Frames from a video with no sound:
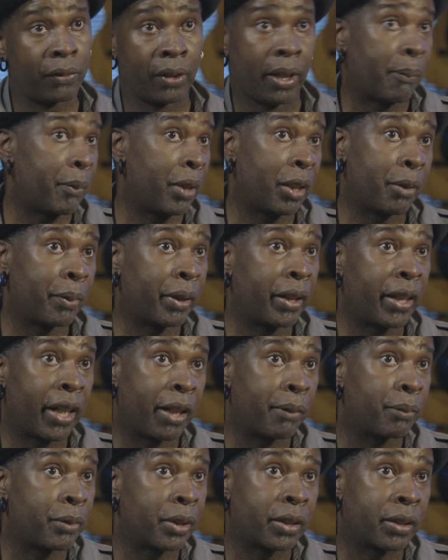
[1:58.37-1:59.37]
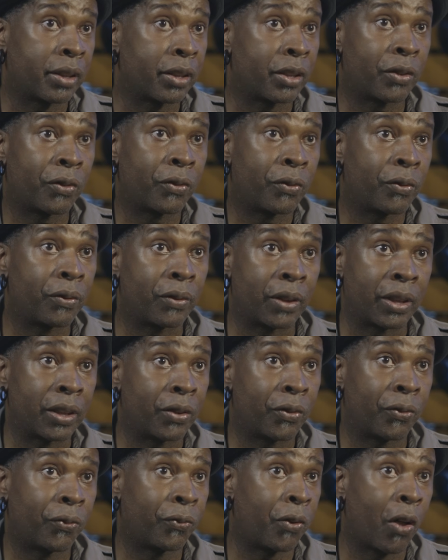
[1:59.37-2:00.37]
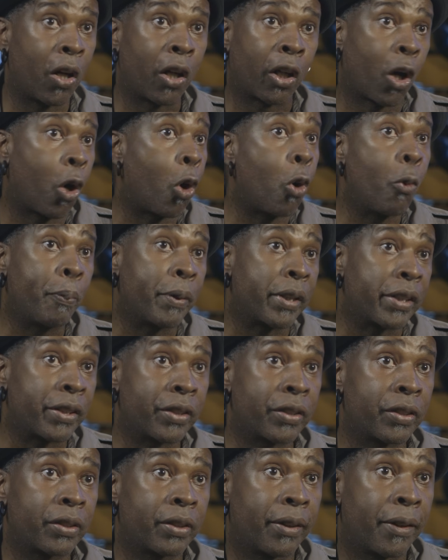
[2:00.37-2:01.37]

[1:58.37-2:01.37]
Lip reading: I mean, it became just this funk opus.